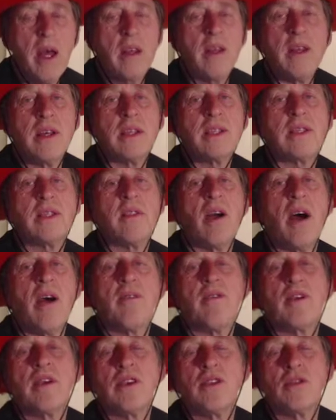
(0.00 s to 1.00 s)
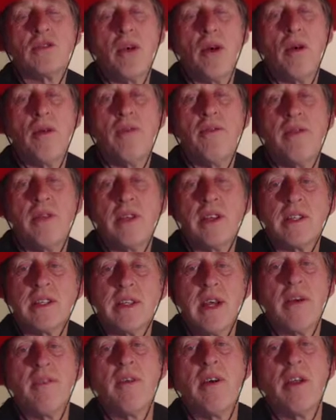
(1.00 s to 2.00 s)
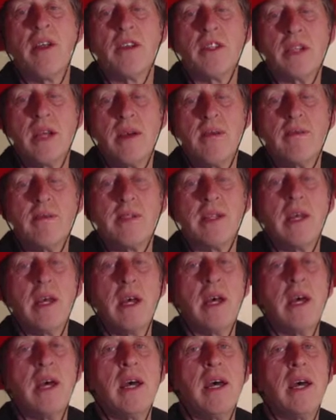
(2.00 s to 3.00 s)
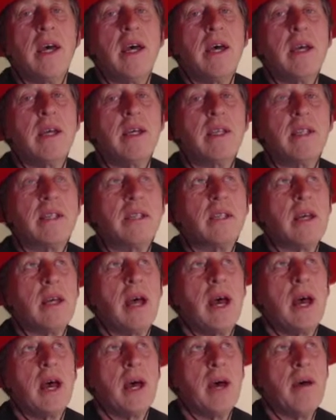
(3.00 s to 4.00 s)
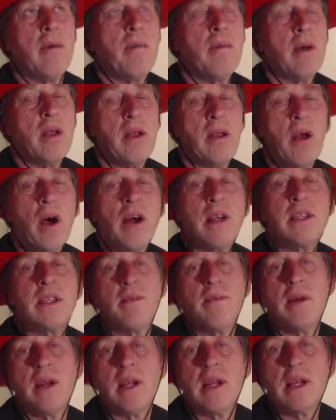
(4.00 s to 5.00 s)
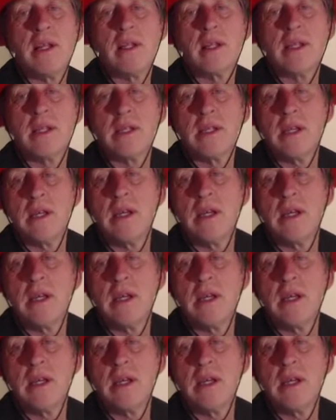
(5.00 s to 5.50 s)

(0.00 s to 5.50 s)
This time control for the South Island champs is 90 minutes,